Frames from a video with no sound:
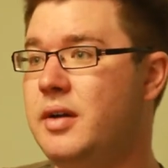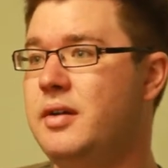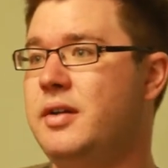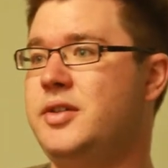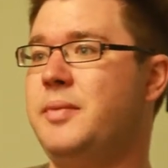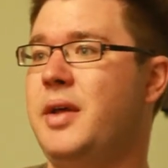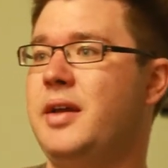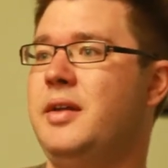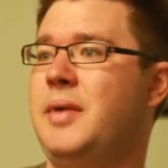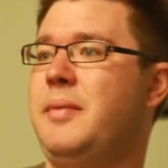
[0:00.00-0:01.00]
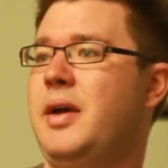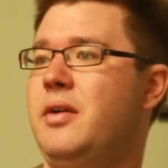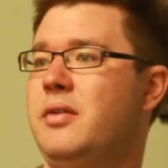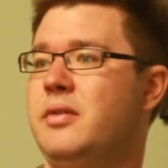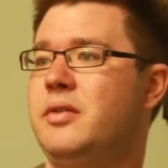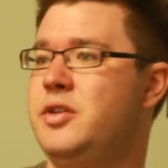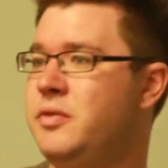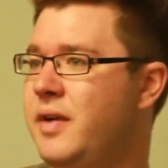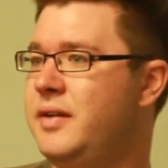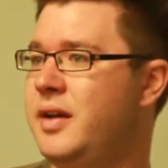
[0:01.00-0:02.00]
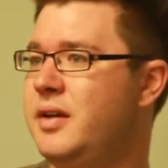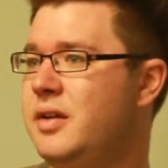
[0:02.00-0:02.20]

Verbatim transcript: it seemed like in my panel. Did you find that?